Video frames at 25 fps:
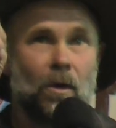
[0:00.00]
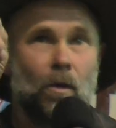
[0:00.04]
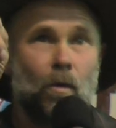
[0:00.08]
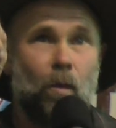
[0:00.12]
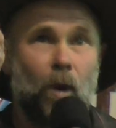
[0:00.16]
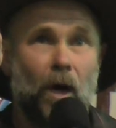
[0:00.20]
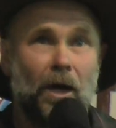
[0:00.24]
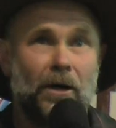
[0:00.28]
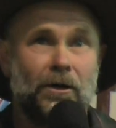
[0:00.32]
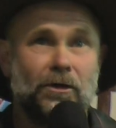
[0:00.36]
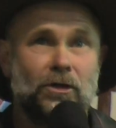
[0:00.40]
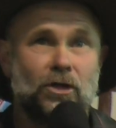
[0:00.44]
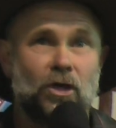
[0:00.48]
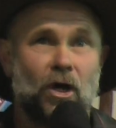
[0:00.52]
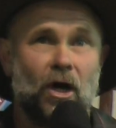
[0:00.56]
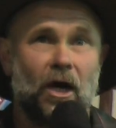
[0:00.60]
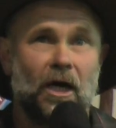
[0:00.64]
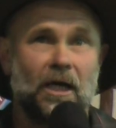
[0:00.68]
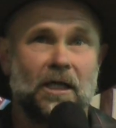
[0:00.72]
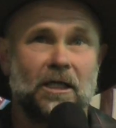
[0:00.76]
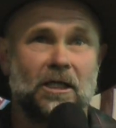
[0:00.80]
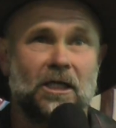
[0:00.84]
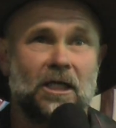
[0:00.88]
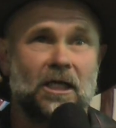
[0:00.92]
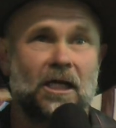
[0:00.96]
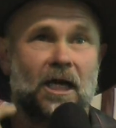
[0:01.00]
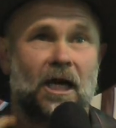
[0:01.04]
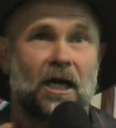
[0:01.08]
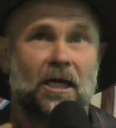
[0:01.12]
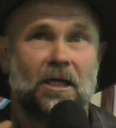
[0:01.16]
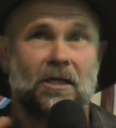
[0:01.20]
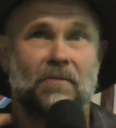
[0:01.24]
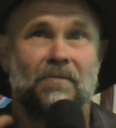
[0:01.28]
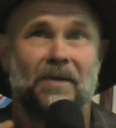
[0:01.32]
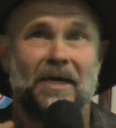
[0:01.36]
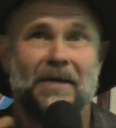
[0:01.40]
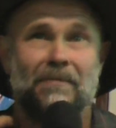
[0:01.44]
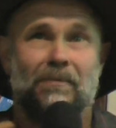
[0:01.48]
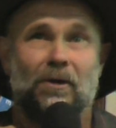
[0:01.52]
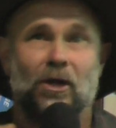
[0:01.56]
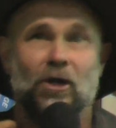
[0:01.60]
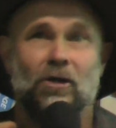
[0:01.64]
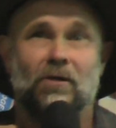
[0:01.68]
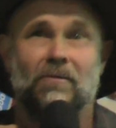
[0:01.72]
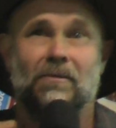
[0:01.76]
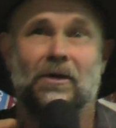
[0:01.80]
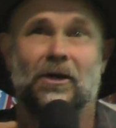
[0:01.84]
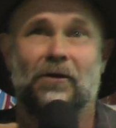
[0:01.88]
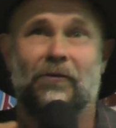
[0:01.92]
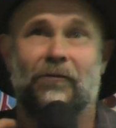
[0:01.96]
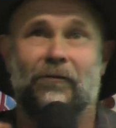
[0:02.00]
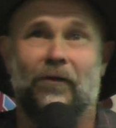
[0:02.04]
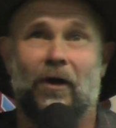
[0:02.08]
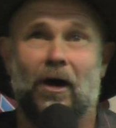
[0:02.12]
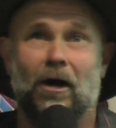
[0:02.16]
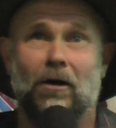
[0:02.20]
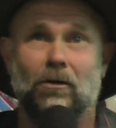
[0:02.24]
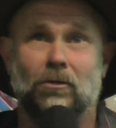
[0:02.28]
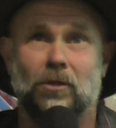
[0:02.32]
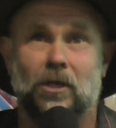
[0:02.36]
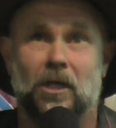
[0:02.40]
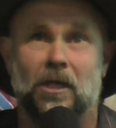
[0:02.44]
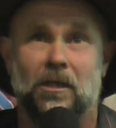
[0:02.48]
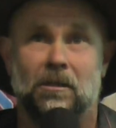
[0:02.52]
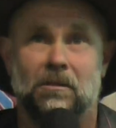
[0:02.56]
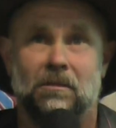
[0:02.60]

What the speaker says: One tried to cut me bloomin' throat,